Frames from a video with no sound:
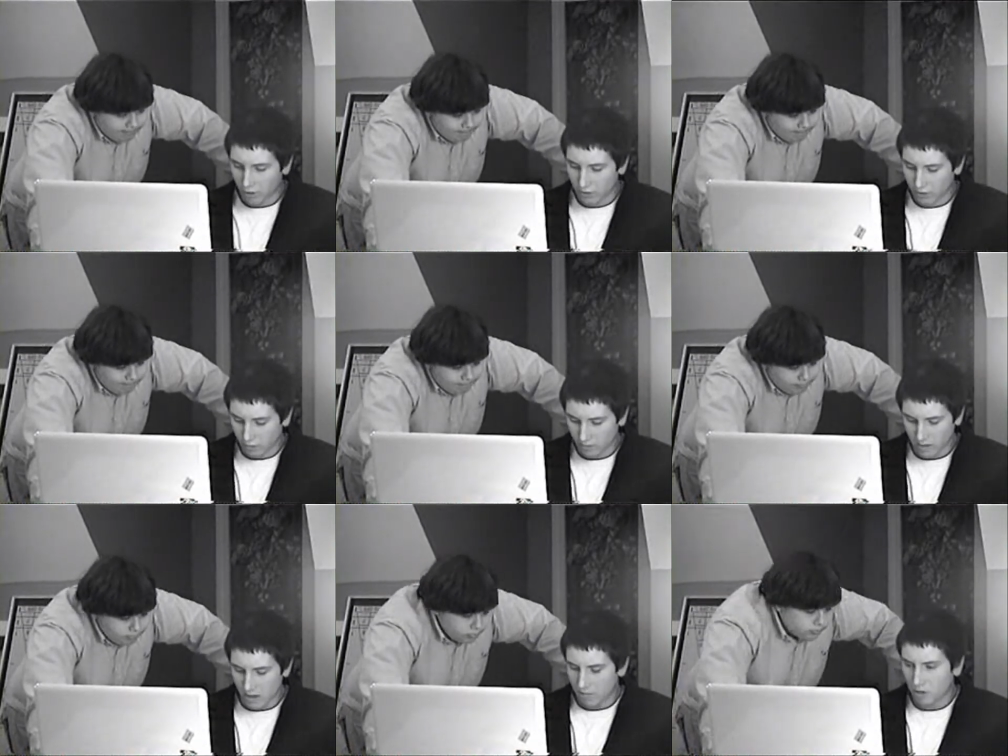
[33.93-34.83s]
on this one.
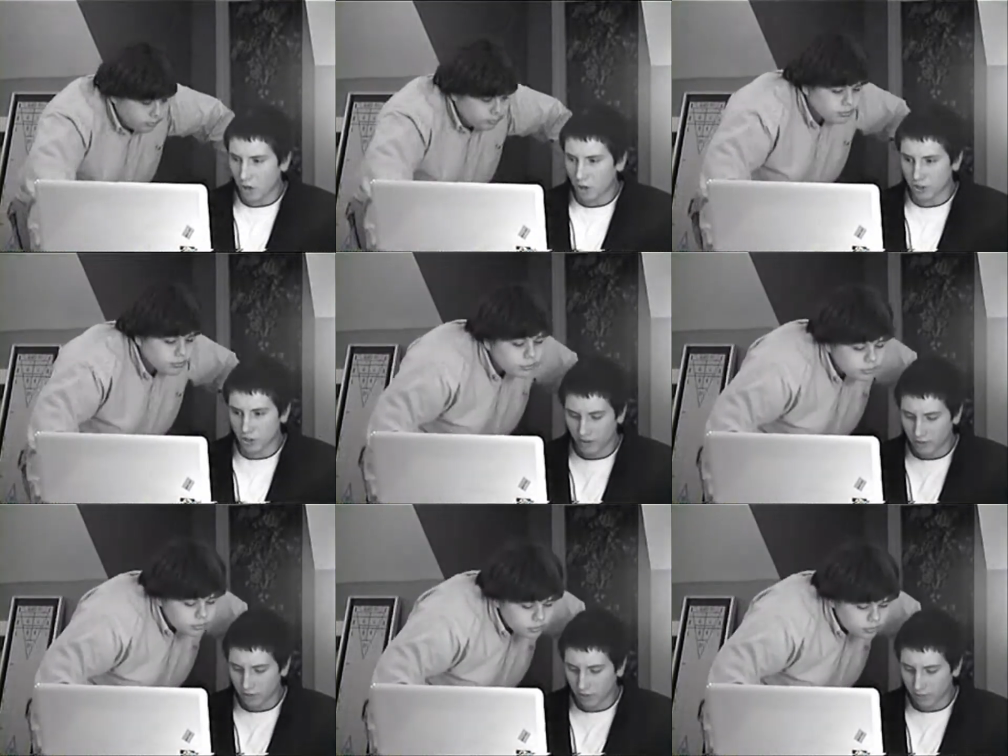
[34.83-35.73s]
I'm calling
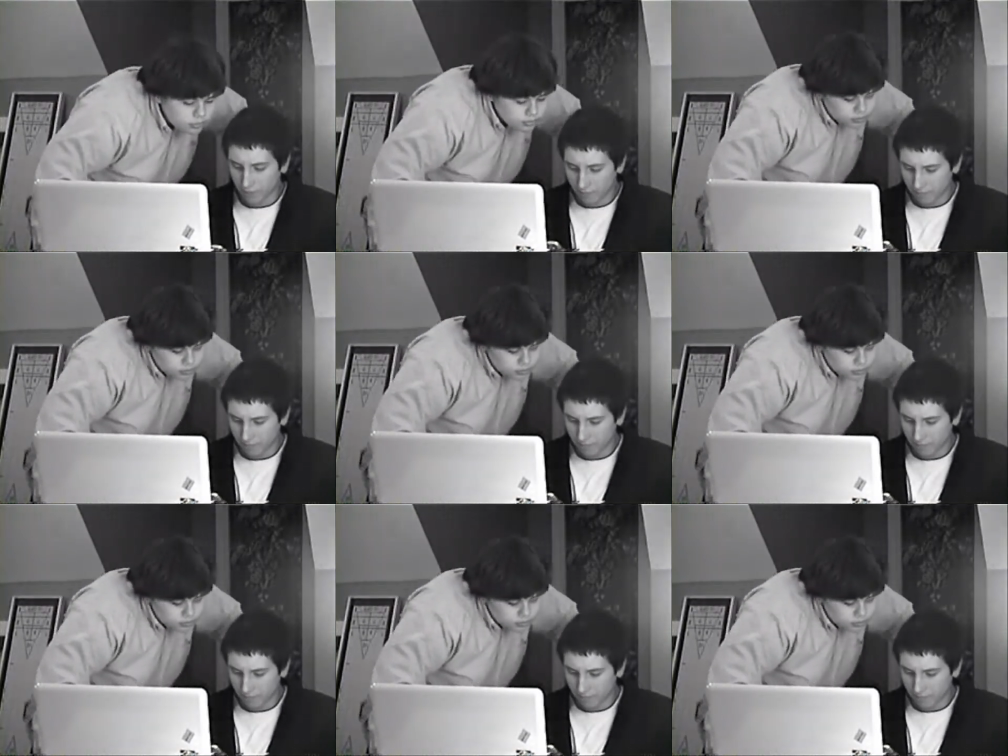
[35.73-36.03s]
Strangelove.